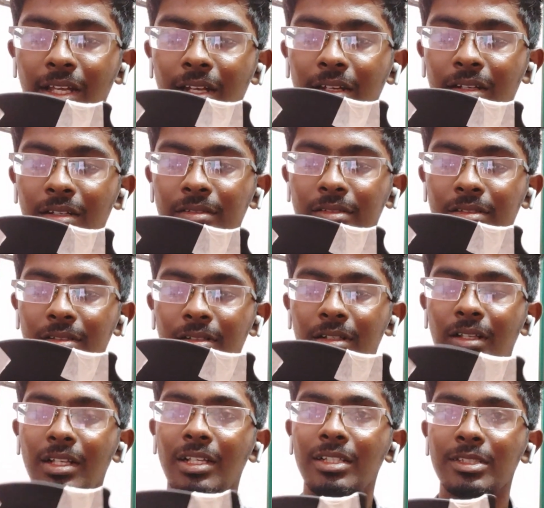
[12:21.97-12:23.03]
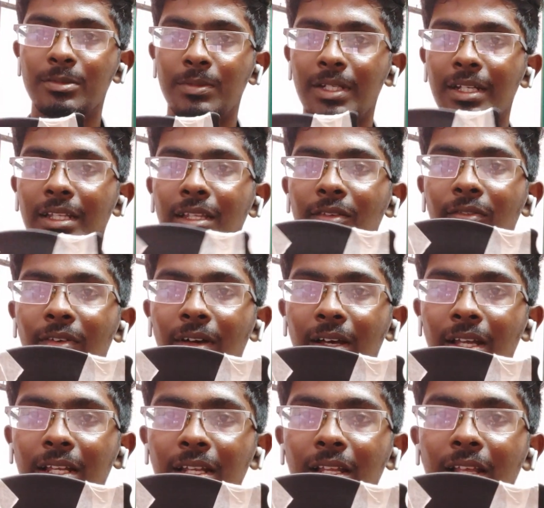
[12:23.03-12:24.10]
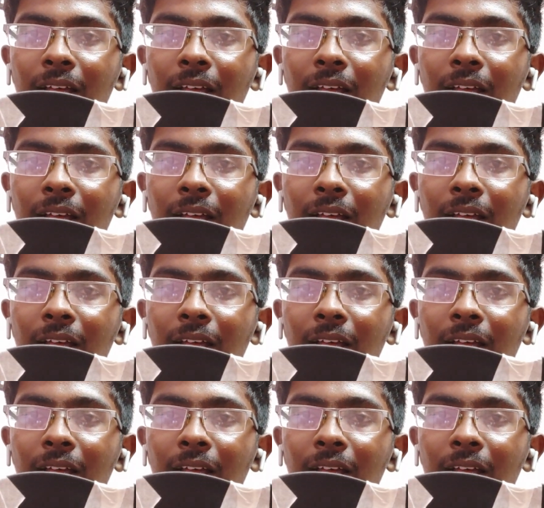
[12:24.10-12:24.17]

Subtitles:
and splitted the file